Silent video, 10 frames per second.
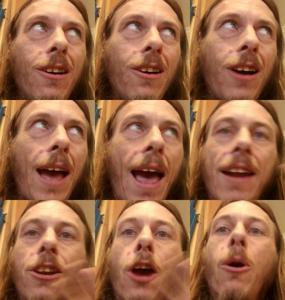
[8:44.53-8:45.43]
I
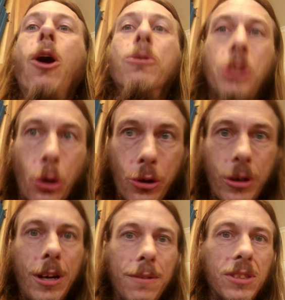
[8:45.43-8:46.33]
had no
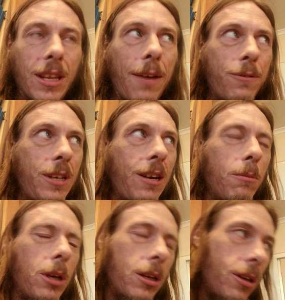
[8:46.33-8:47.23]
alternatives left. And I'm
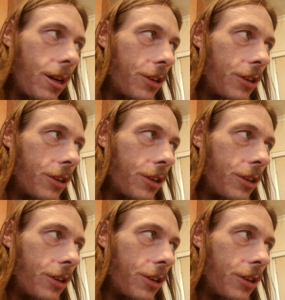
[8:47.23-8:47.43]
like, gosh,